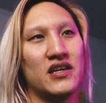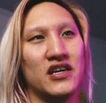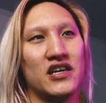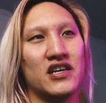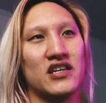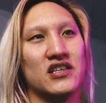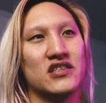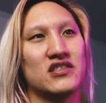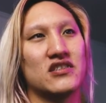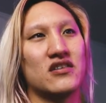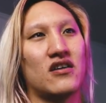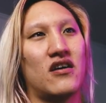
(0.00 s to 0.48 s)

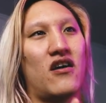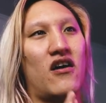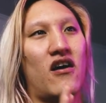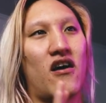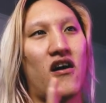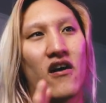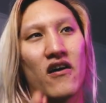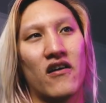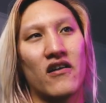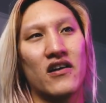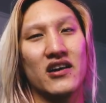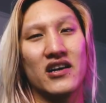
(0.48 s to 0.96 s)
His
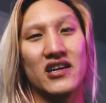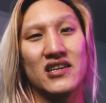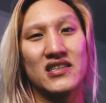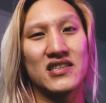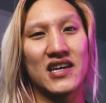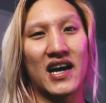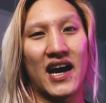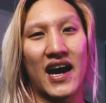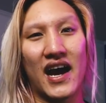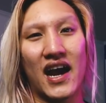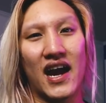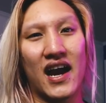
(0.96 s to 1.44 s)
art
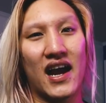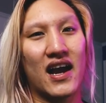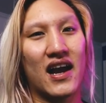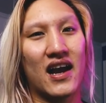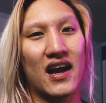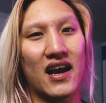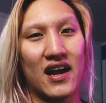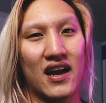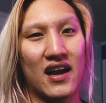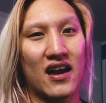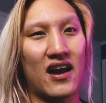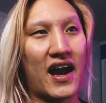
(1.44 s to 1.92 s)
is
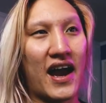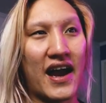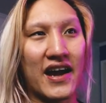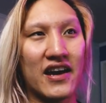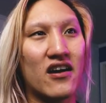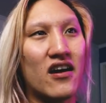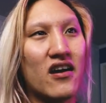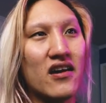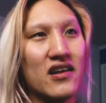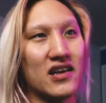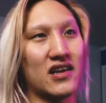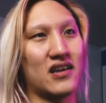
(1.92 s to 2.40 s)

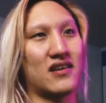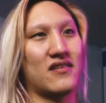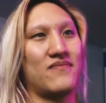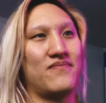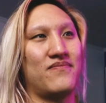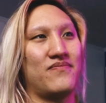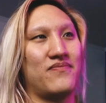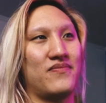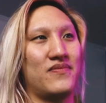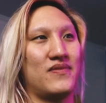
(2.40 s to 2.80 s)
iconic.